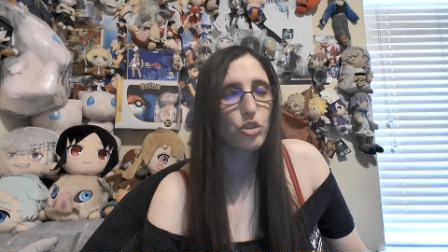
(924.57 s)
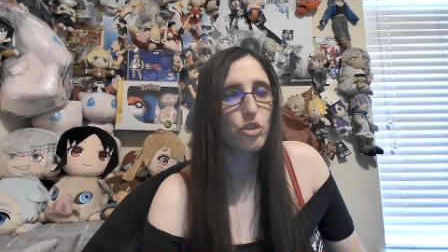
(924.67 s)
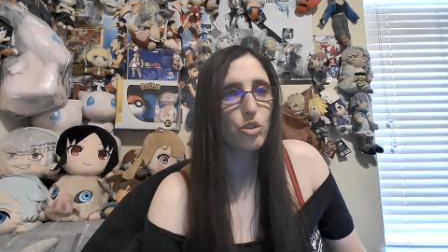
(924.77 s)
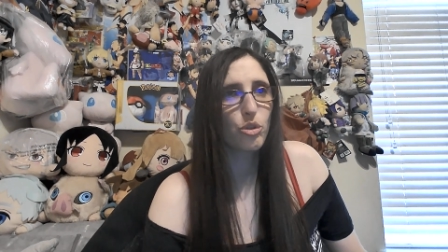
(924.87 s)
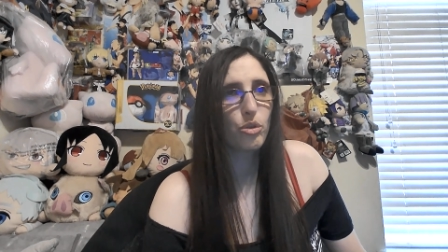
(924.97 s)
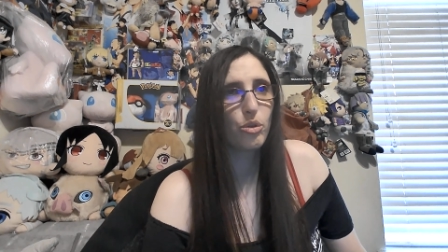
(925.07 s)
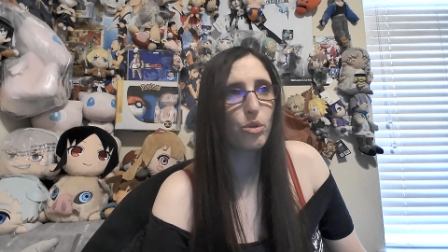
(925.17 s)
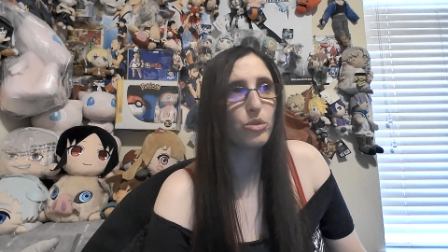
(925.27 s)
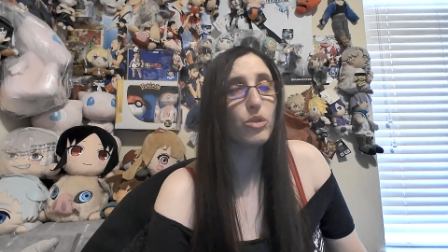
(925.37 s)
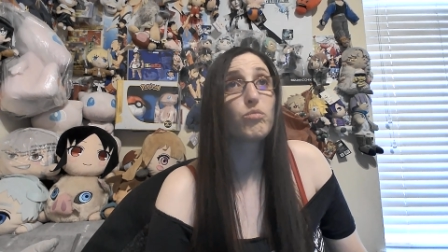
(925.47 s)

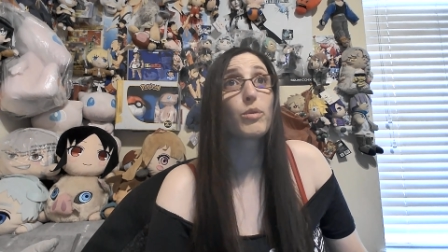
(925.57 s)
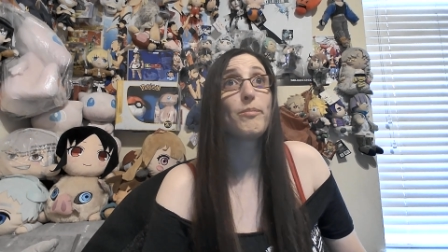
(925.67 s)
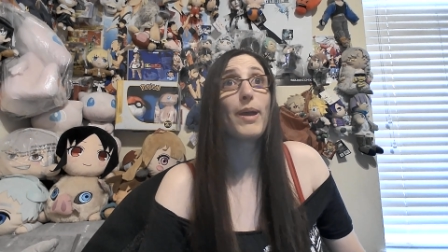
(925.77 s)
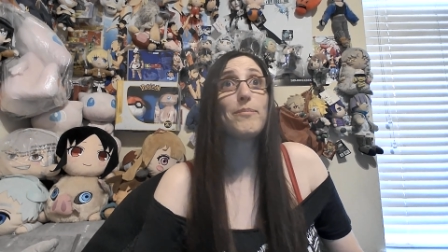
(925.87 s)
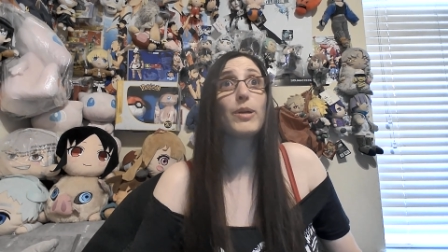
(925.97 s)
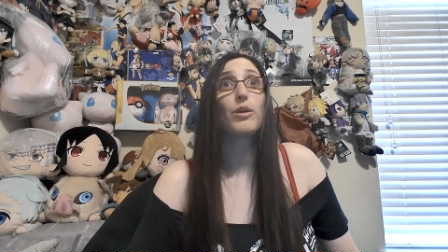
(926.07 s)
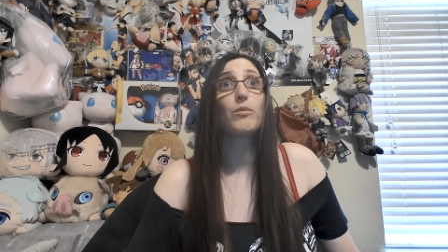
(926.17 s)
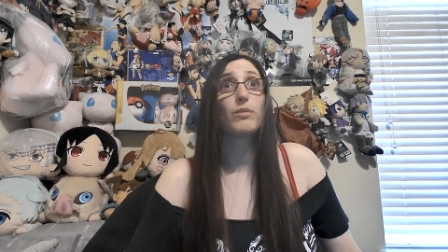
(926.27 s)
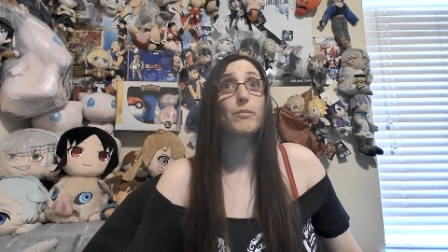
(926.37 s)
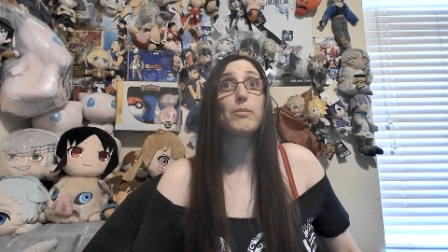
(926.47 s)
dude
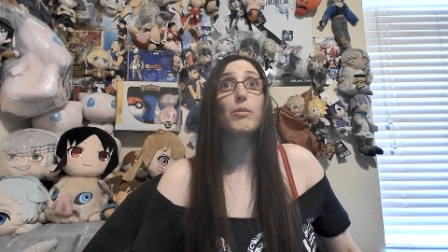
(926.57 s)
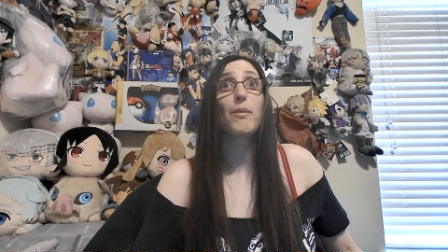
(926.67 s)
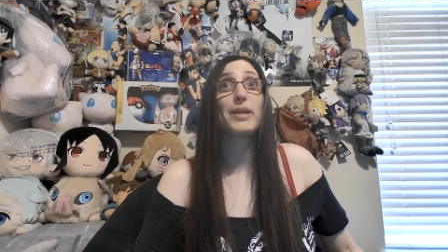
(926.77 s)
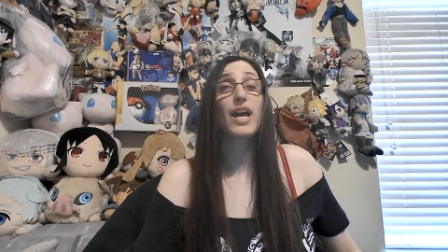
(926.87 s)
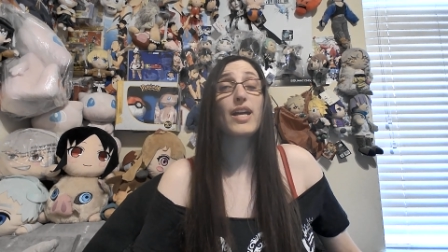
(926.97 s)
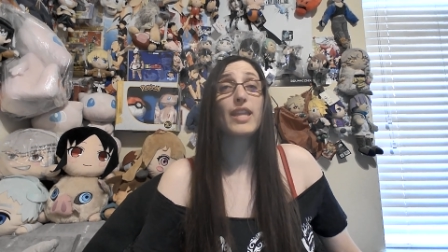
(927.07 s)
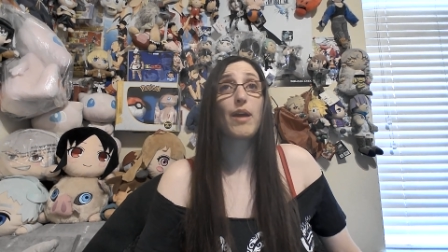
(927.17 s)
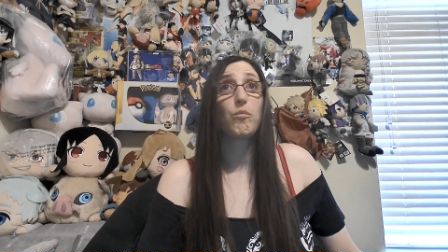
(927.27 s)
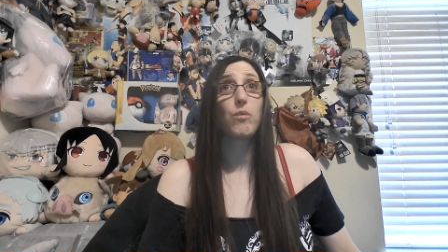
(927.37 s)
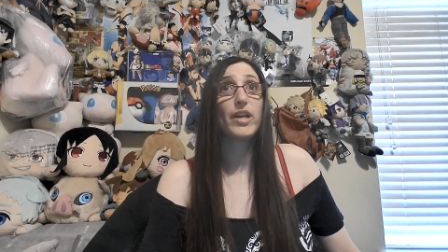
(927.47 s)
remember remember what we got in
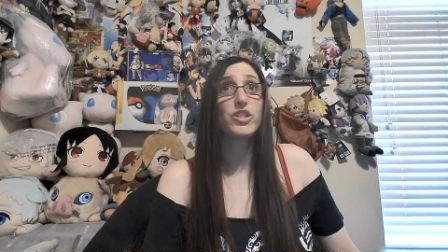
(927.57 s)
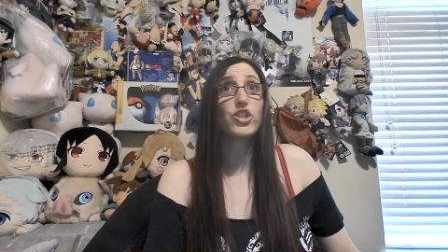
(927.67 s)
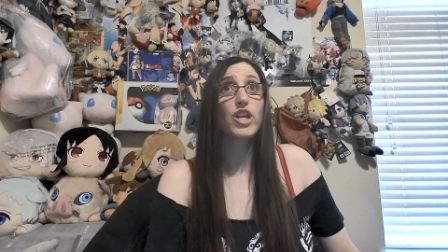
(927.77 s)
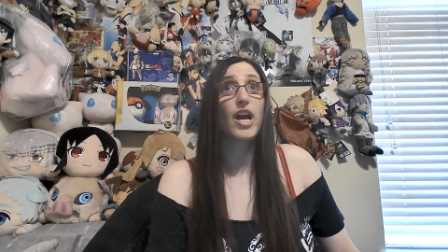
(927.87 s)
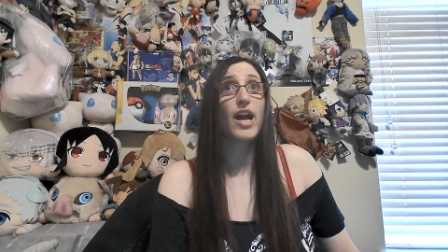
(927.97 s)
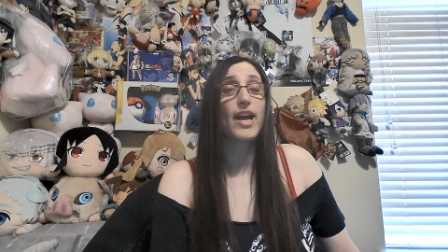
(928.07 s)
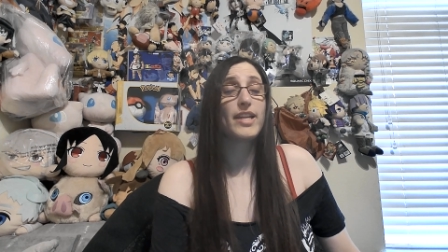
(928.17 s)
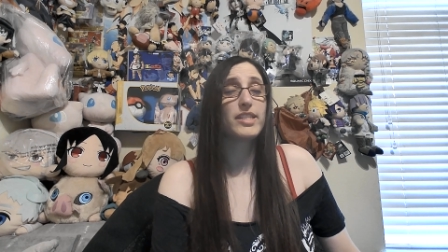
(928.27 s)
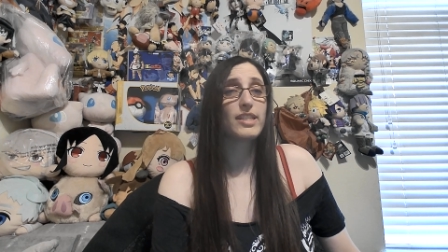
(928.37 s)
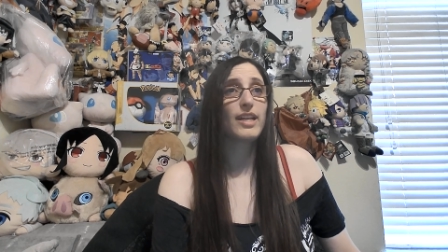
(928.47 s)
that one
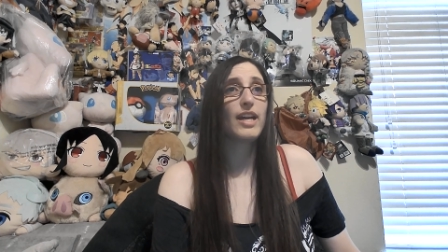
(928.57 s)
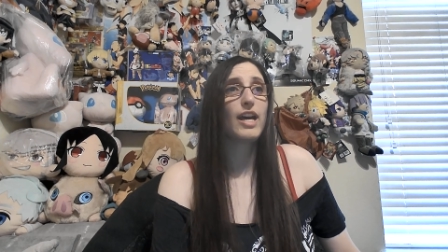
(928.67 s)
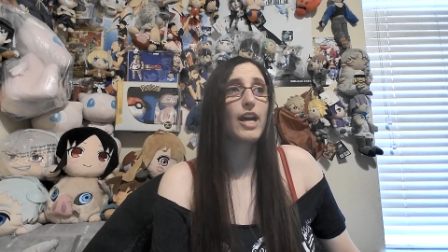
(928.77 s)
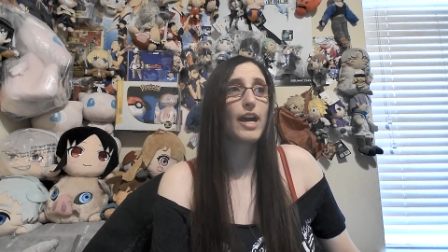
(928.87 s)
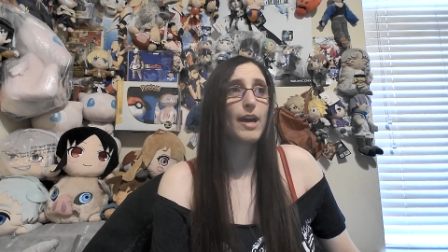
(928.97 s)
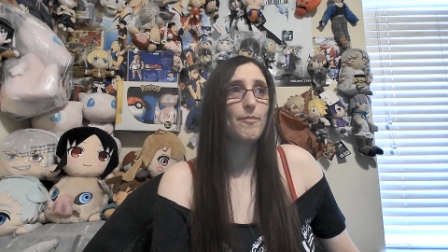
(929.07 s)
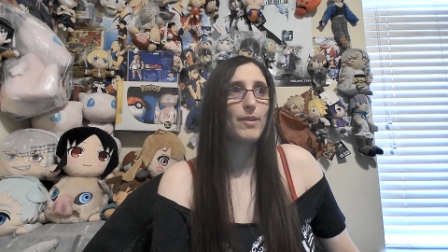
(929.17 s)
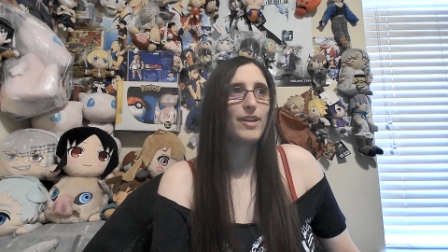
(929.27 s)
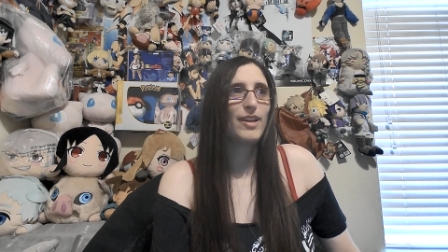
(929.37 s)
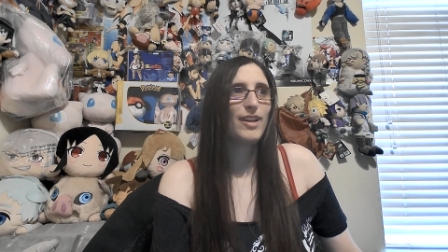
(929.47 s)
shot um